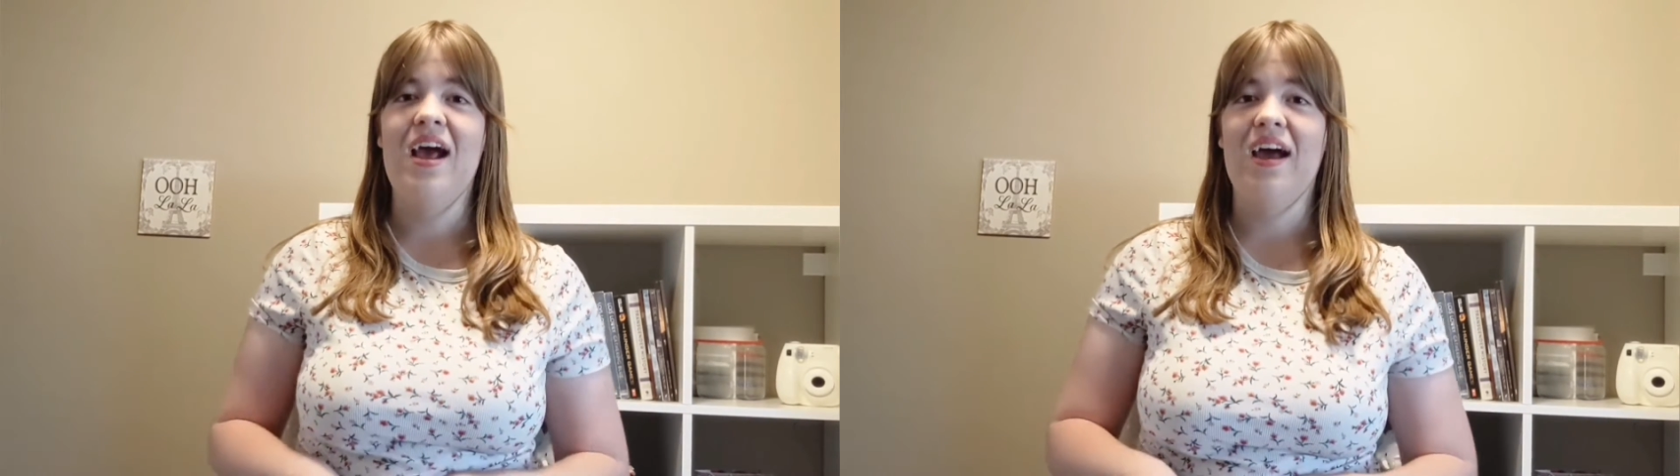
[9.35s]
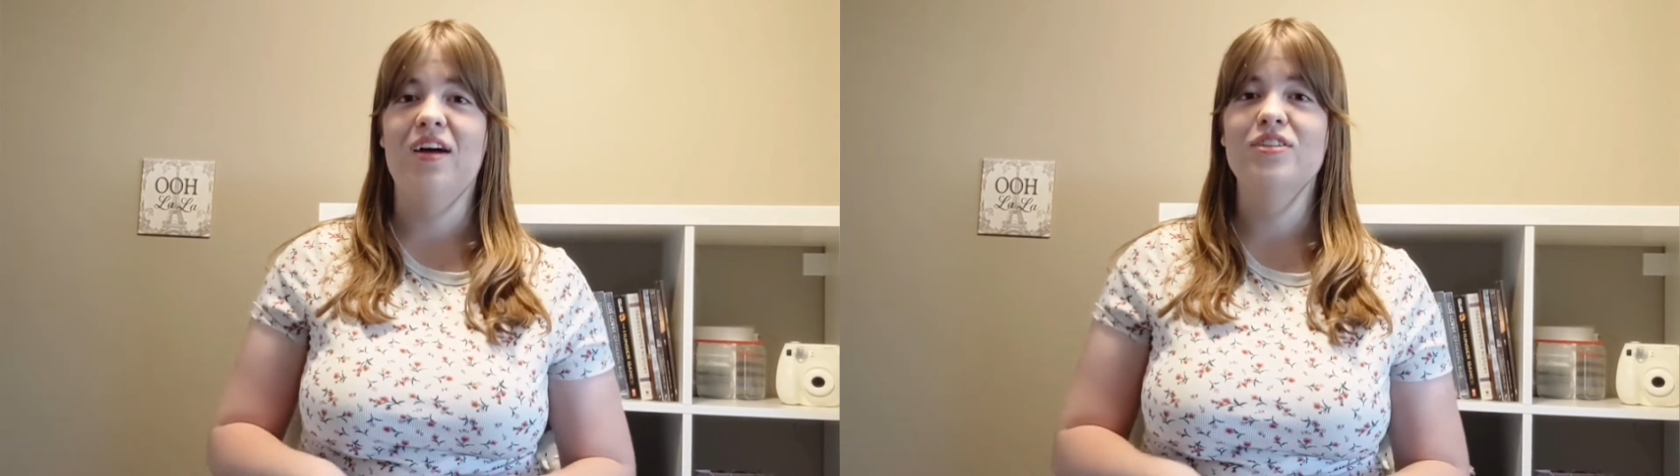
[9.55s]

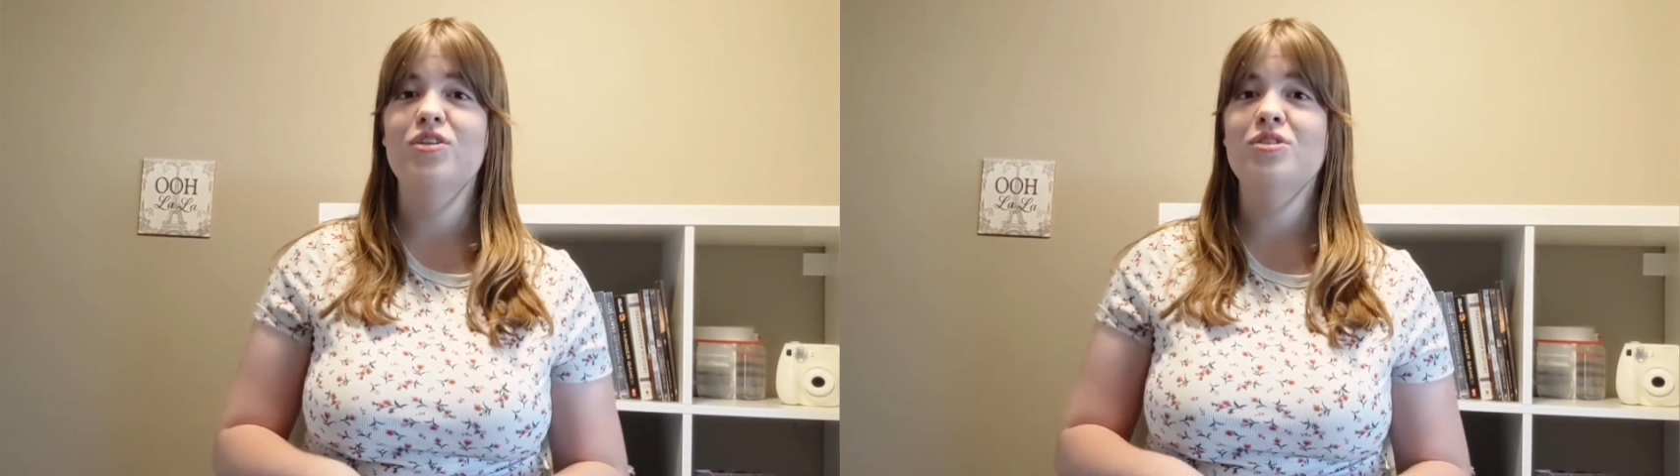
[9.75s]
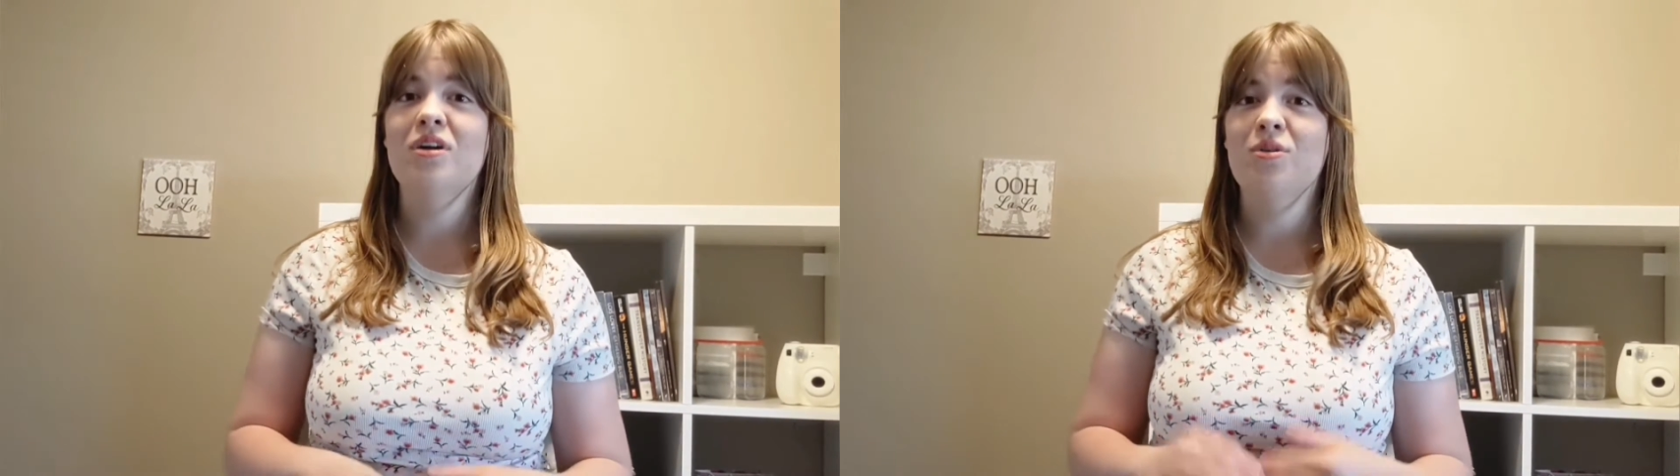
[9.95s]
I also
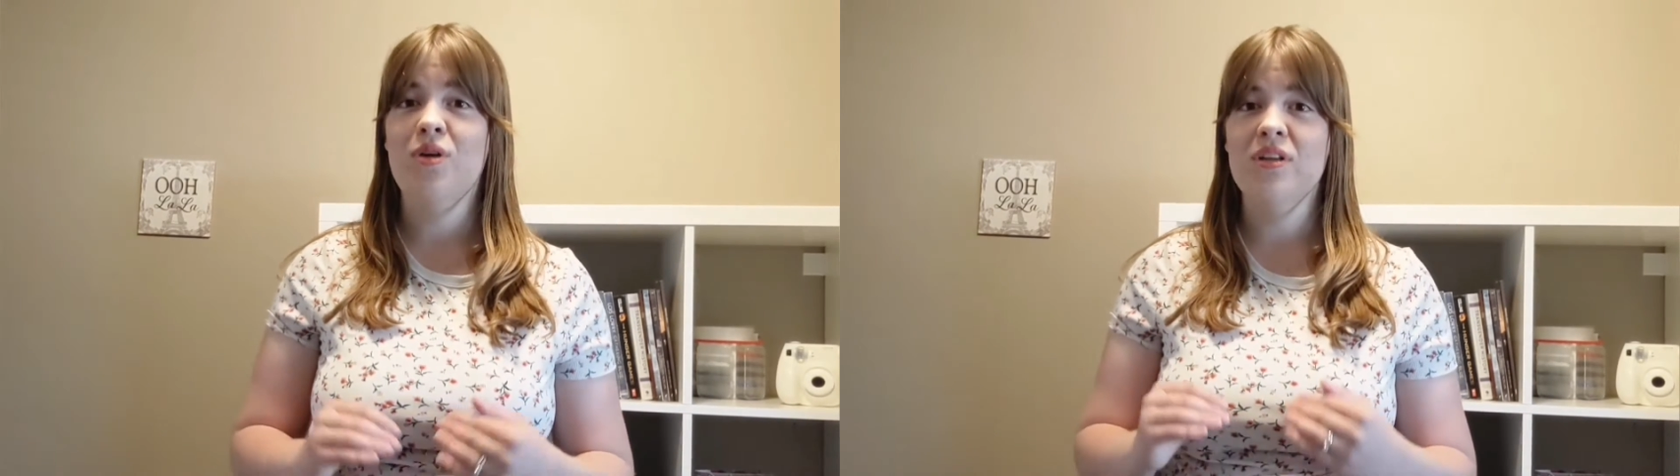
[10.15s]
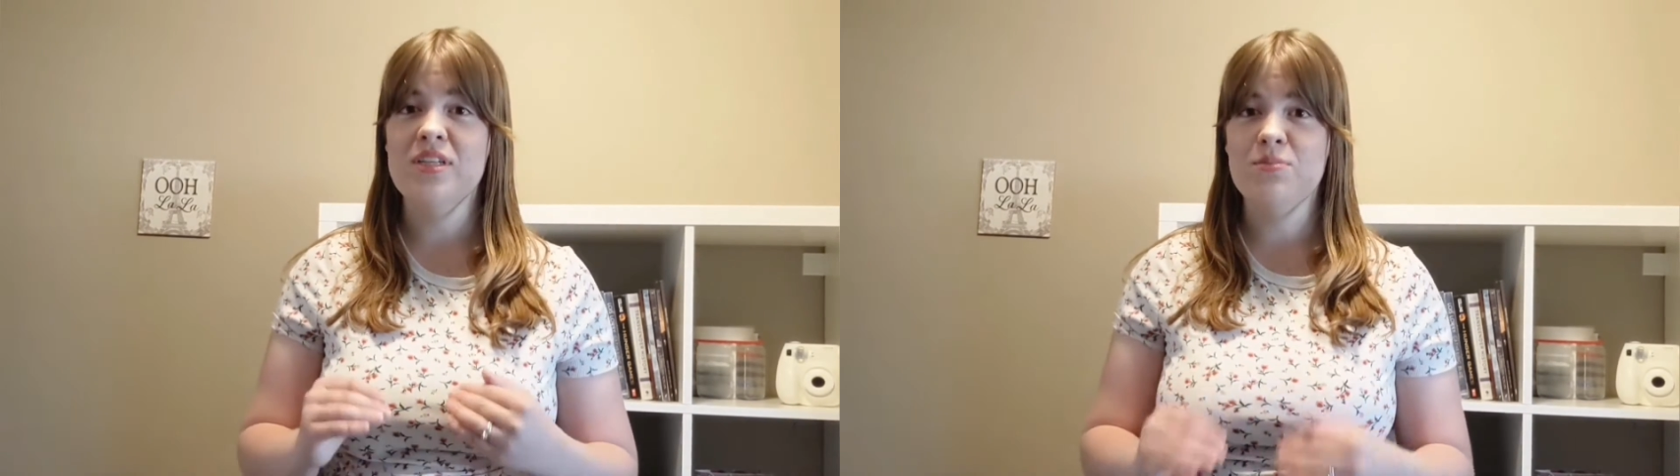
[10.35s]
do not own
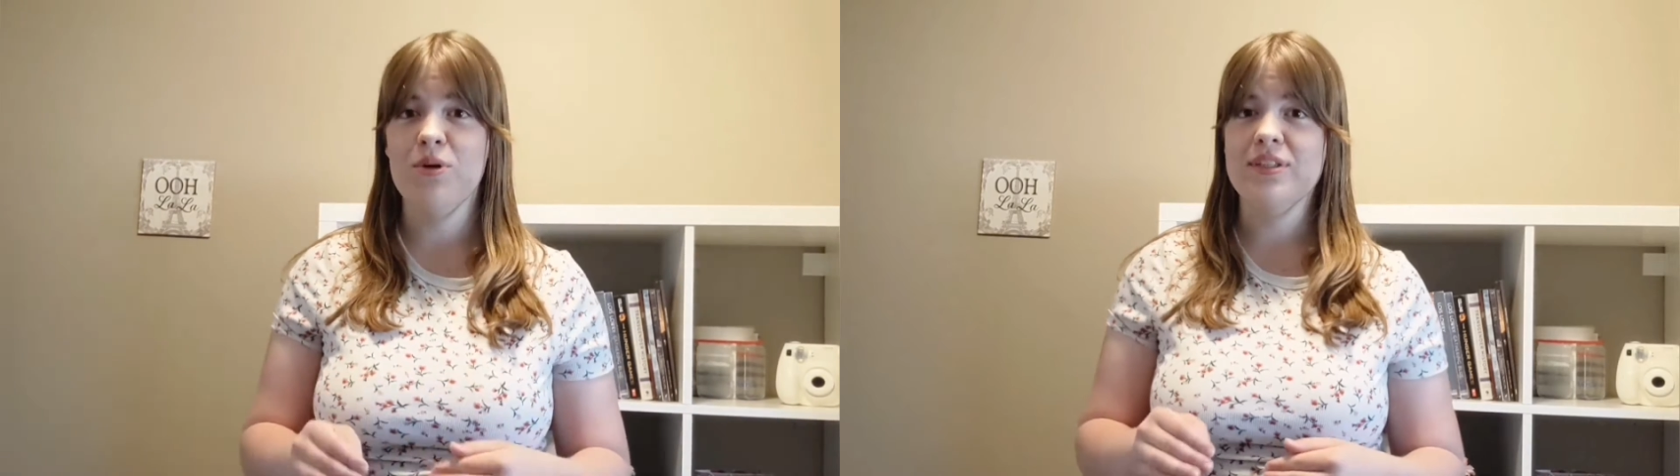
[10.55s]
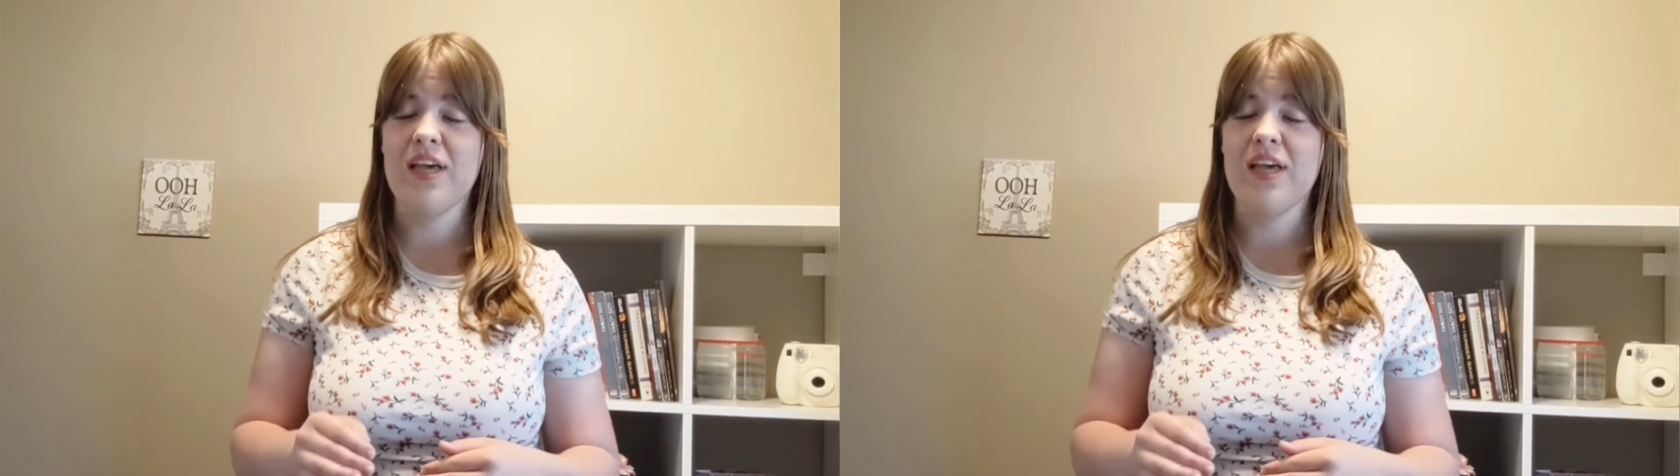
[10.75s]
all these books.